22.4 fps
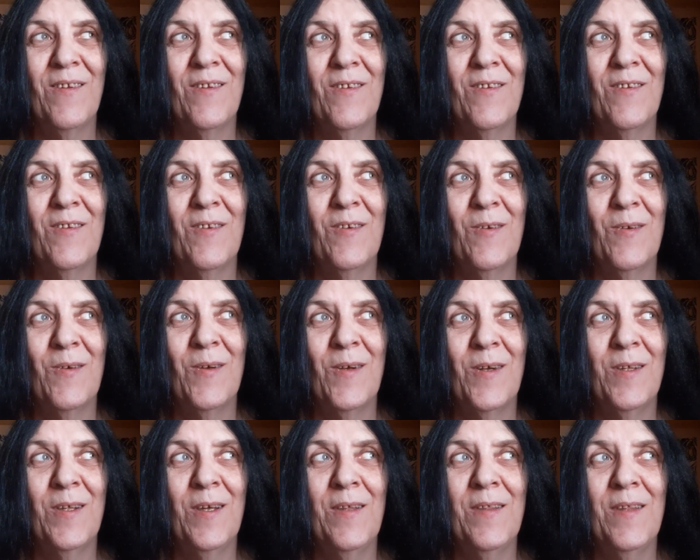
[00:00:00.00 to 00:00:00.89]
So
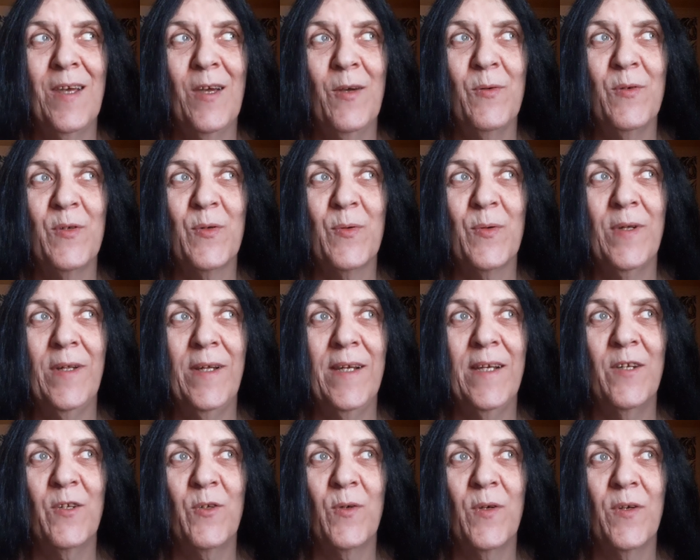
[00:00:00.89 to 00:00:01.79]
I thought that was really
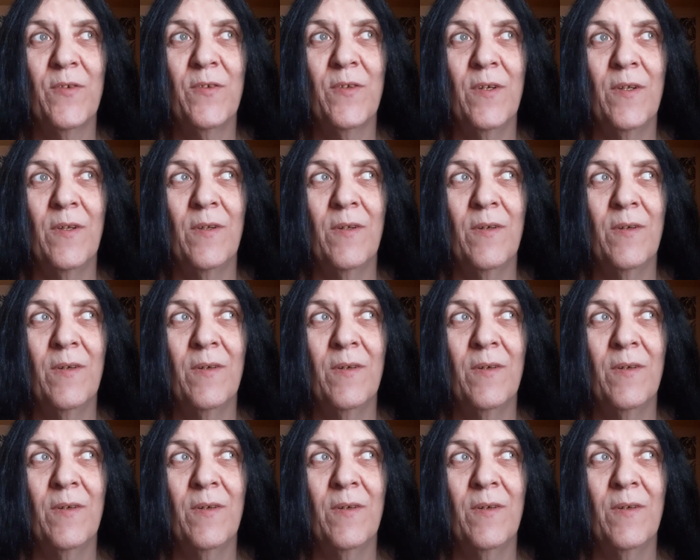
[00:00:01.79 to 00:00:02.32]
interesting.